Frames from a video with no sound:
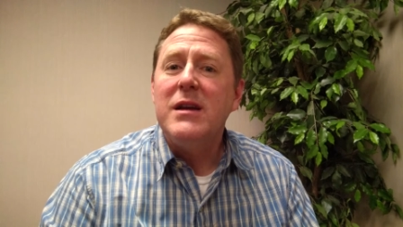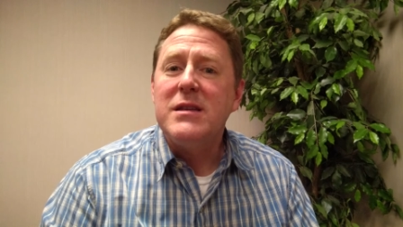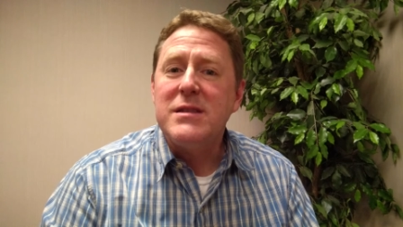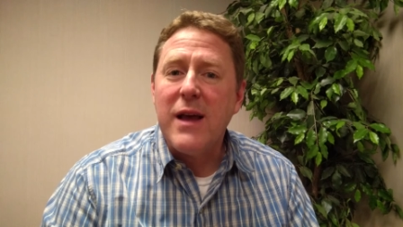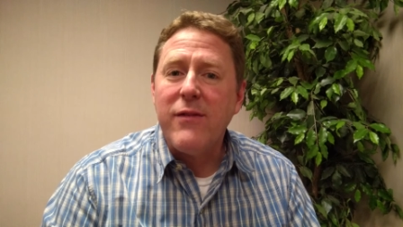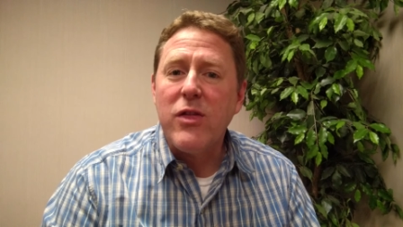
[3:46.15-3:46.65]

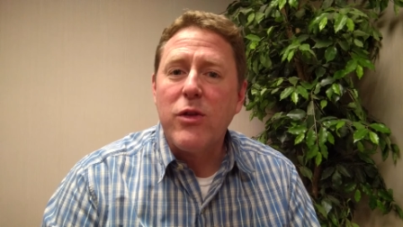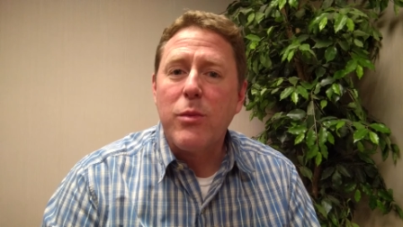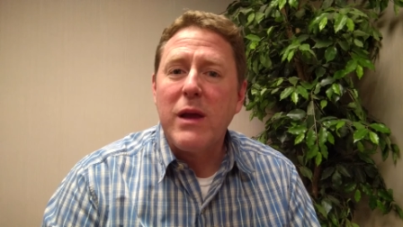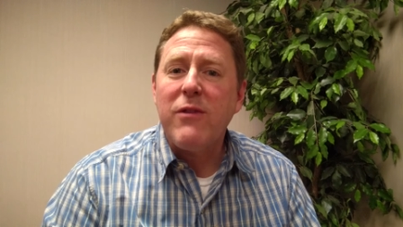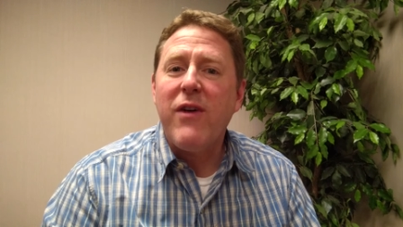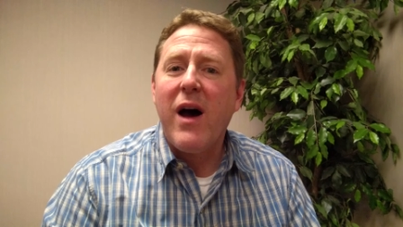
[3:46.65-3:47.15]

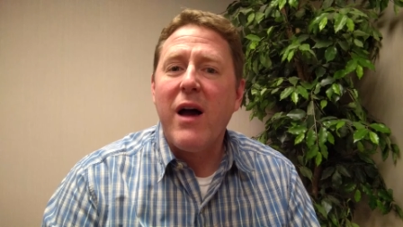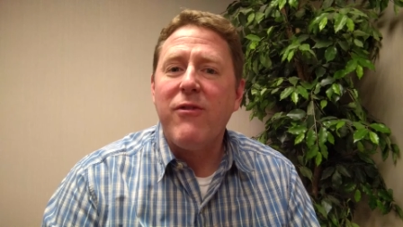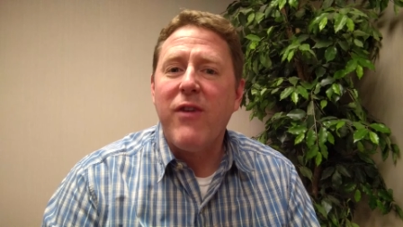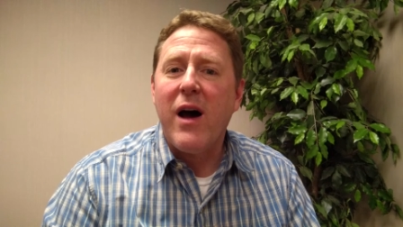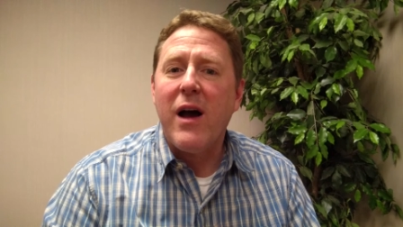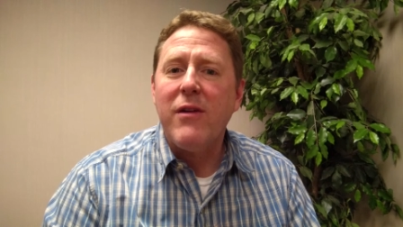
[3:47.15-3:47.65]

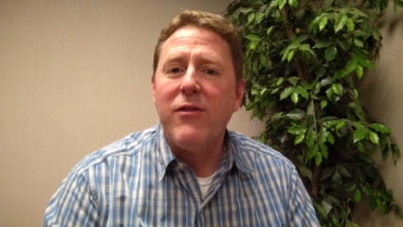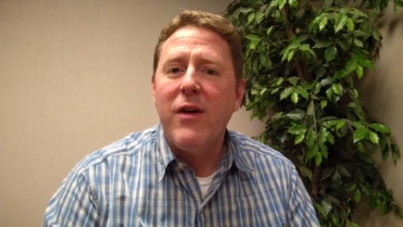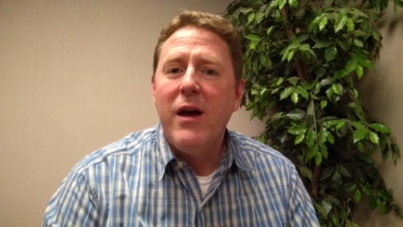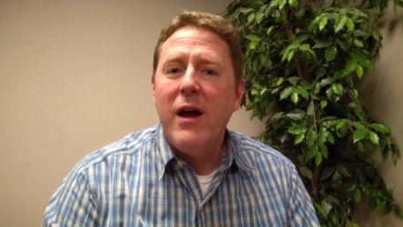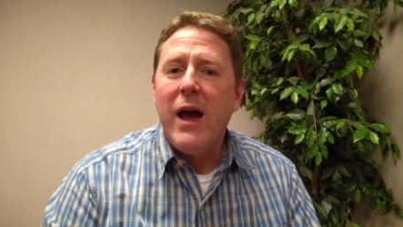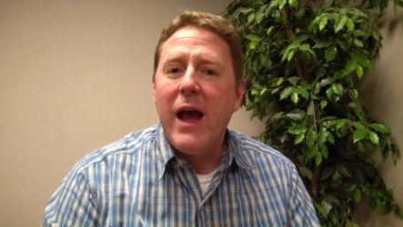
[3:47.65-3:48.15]
7355.
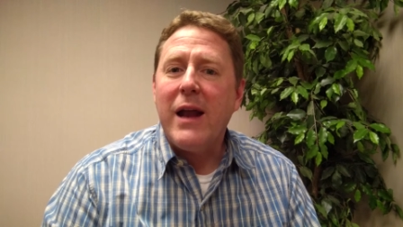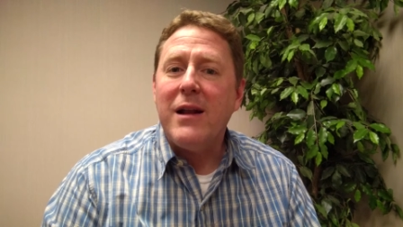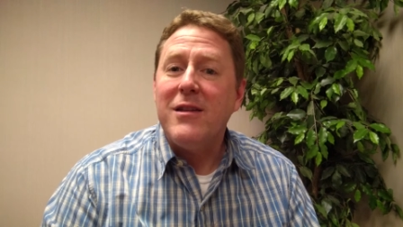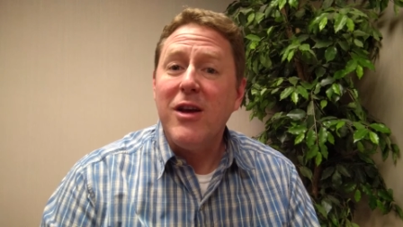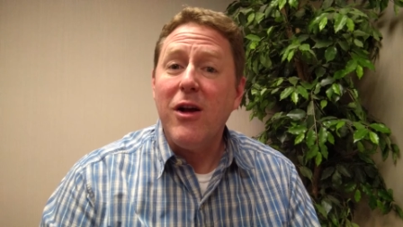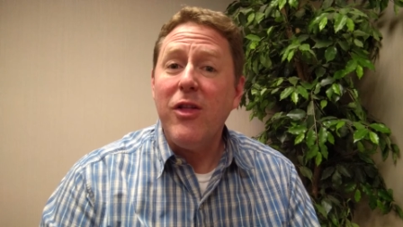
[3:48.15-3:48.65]
And
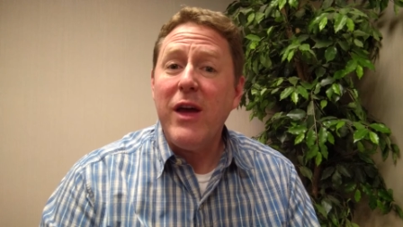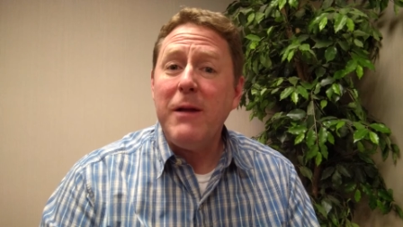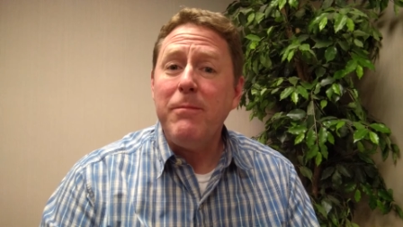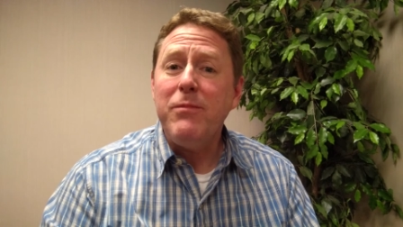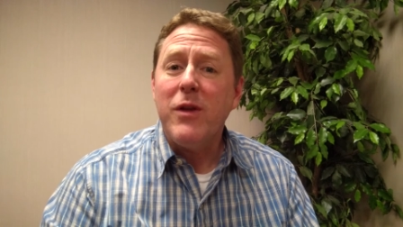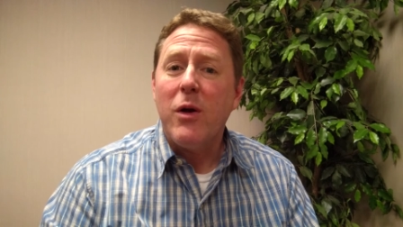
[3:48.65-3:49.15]
until
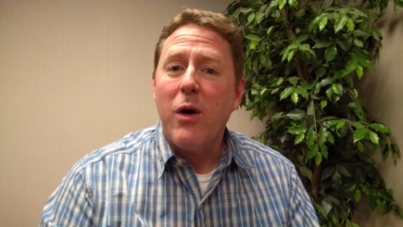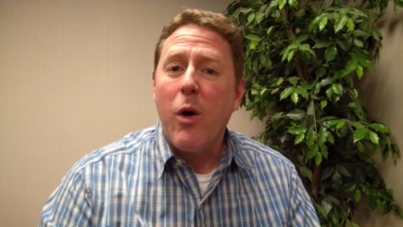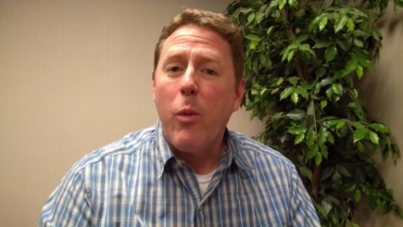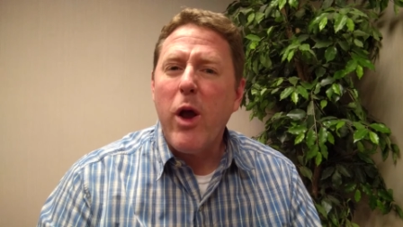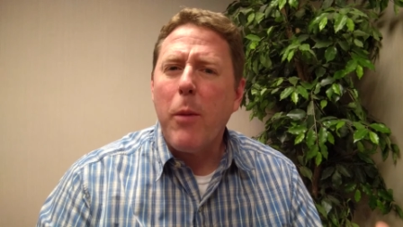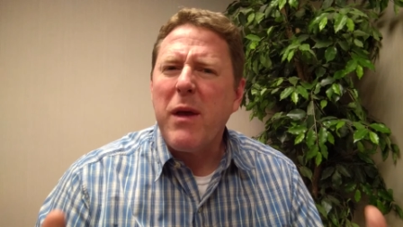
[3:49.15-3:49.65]
then,
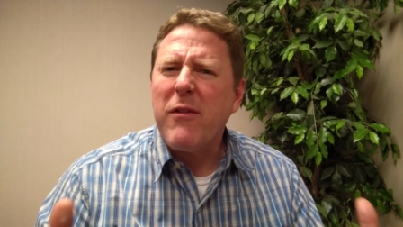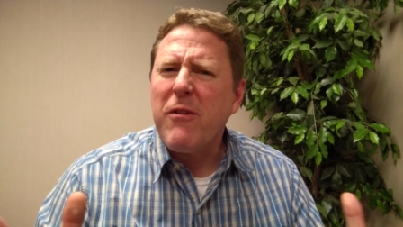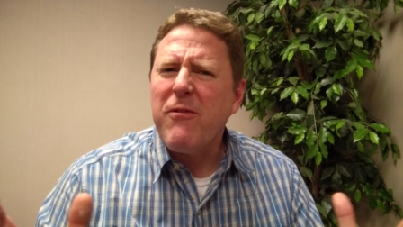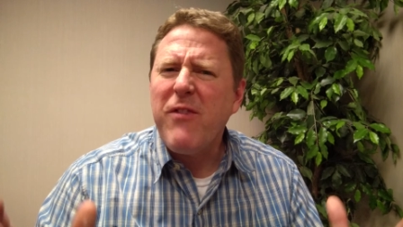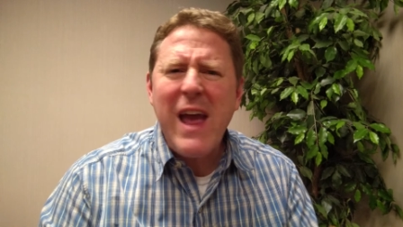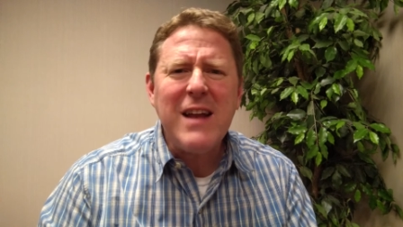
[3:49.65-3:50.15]
we hope you have a
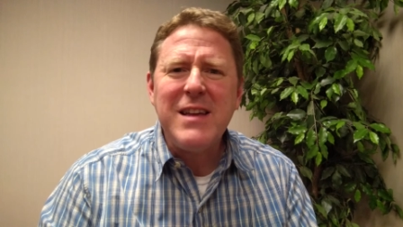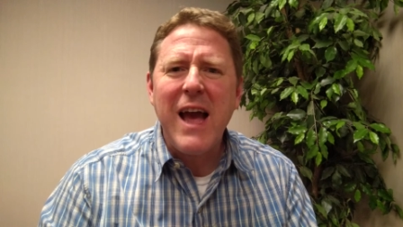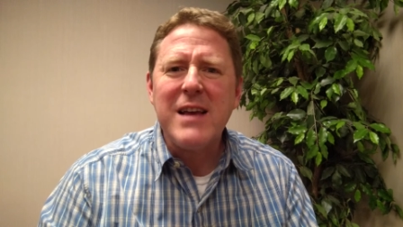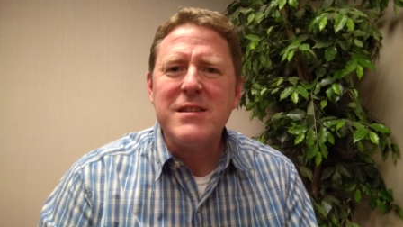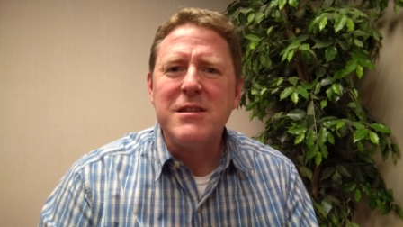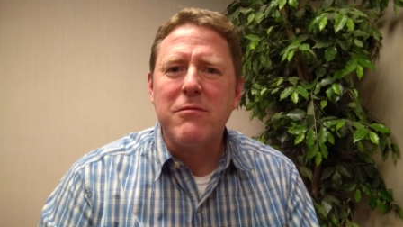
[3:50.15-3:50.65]

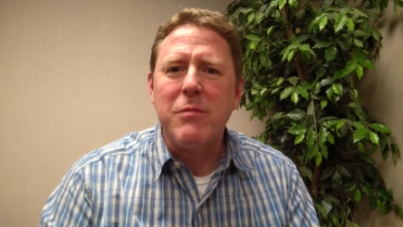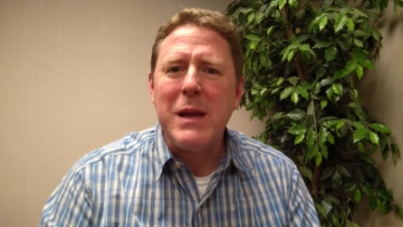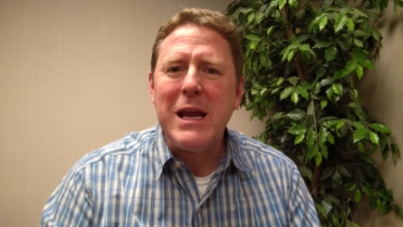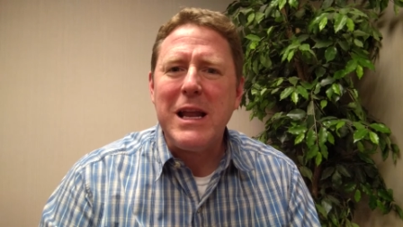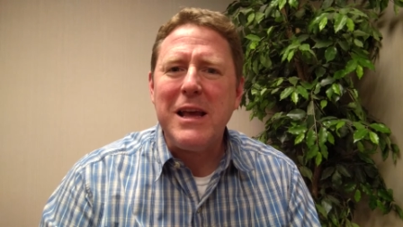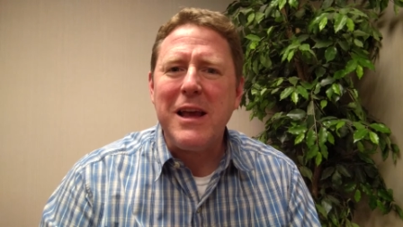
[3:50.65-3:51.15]
fantastic
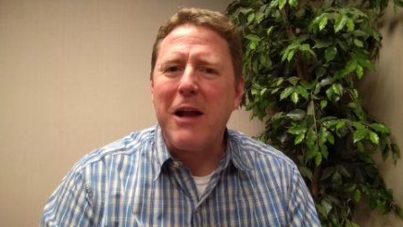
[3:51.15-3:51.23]
meeting.